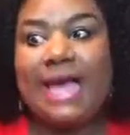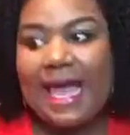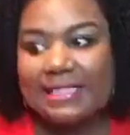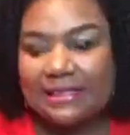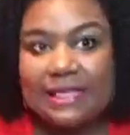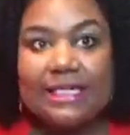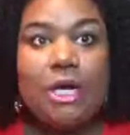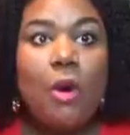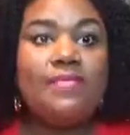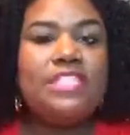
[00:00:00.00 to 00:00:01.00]
I had to let
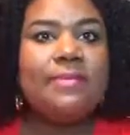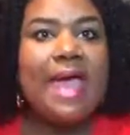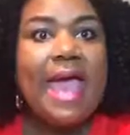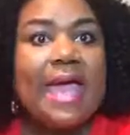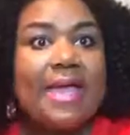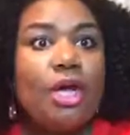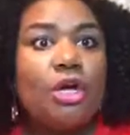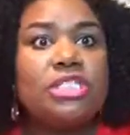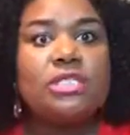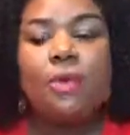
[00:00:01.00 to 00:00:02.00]
go of some
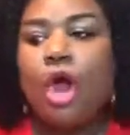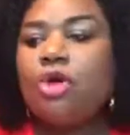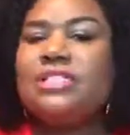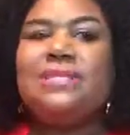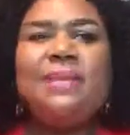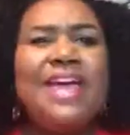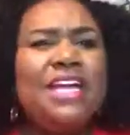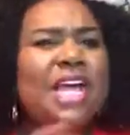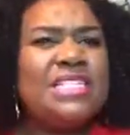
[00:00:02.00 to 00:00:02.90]
anger, some hurt, some pain,